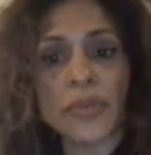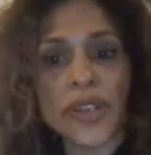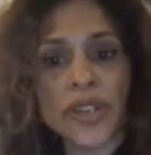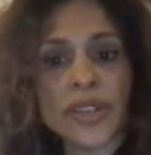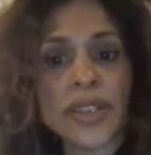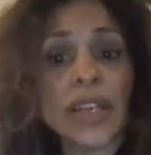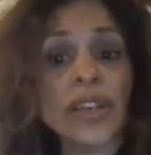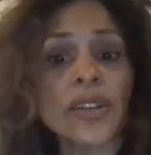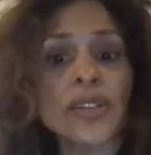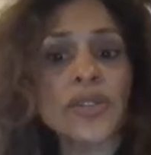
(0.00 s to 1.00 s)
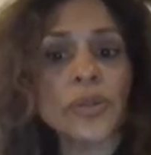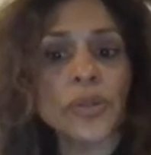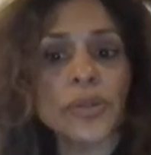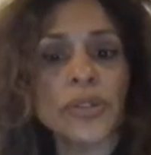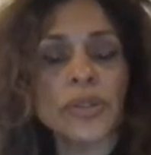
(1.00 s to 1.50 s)
which is in
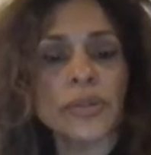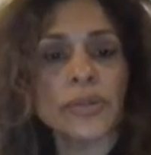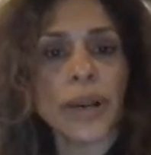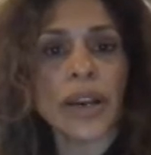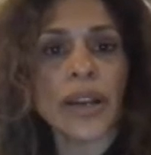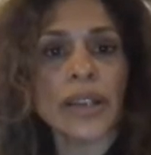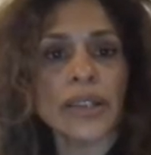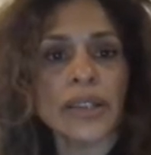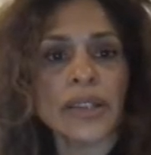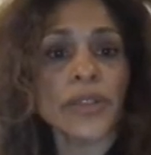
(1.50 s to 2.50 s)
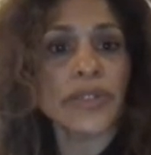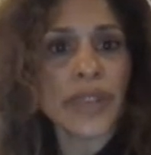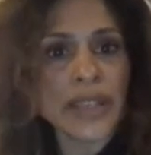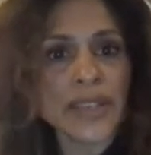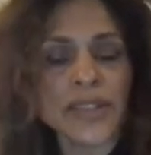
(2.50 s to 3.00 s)
control by your
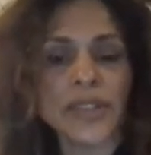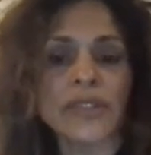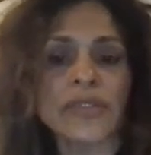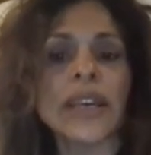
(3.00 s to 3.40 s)
vagus nerve.